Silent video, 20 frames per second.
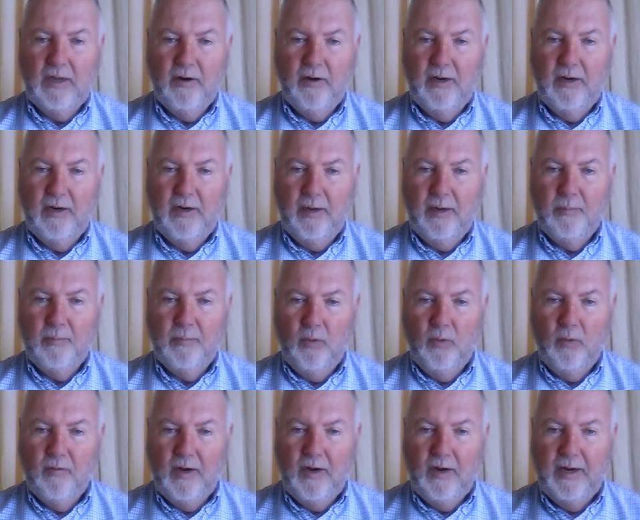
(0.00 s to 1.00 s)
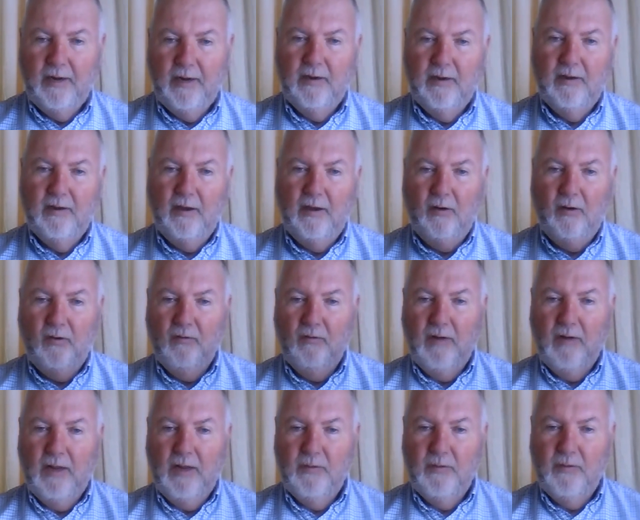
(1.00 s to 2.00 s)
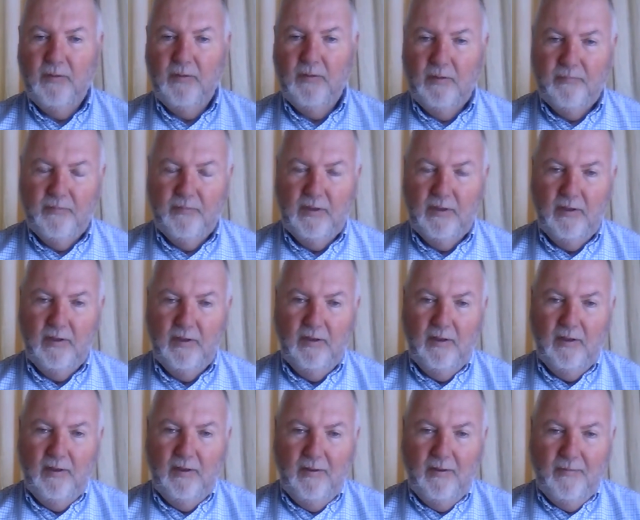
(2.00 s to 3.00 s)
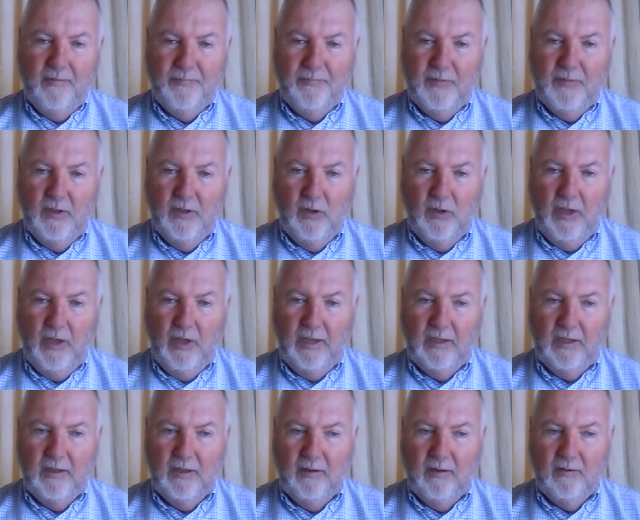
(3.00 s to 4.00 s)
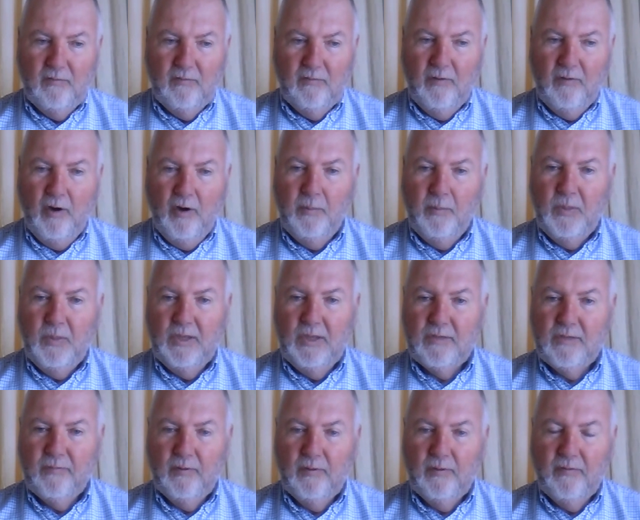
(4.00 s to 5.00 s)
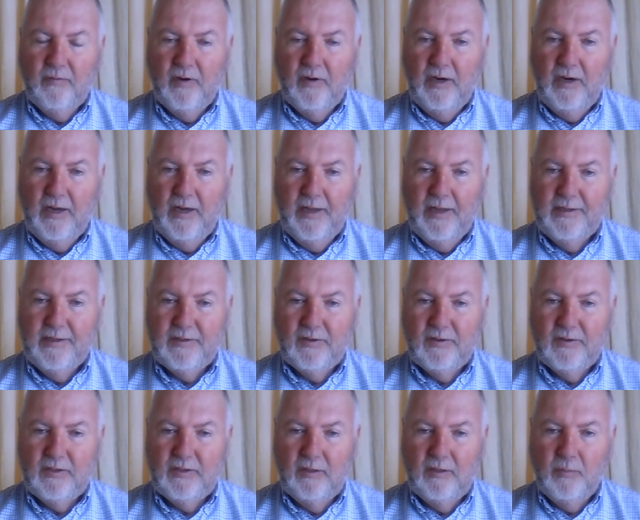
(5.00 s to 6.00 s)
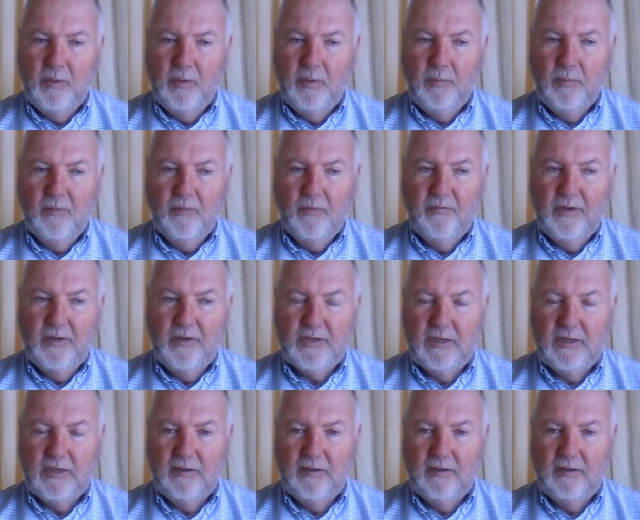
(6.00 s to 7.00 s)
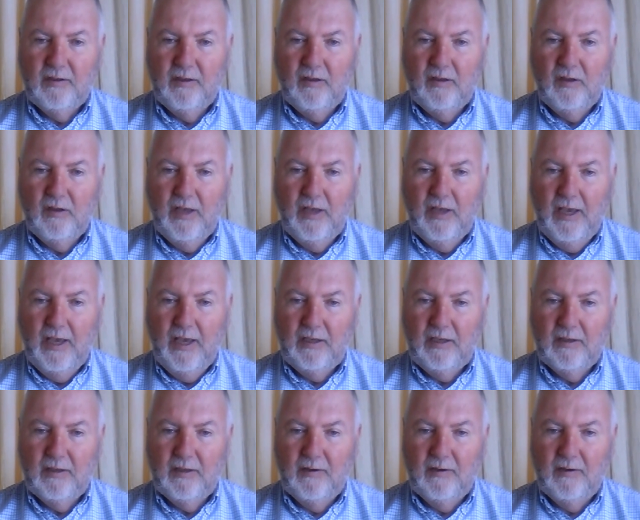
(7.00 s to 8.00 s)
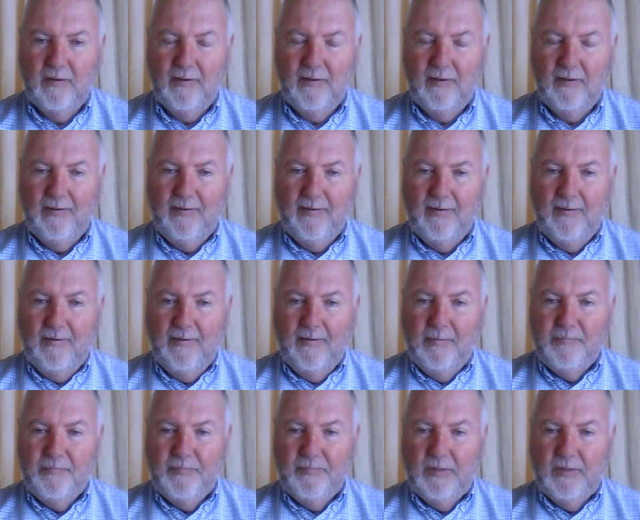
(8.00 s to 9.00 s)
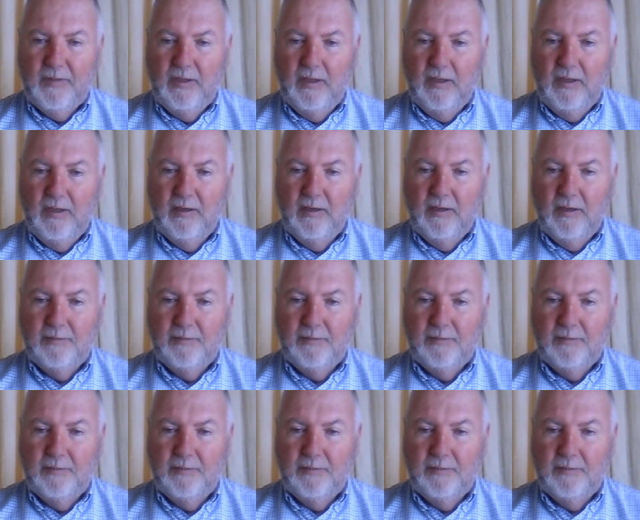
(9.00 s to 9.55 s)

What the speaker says: and had a boat ride out around the lake, and it's very peaceful, very nice. You see people fishing in the lake, and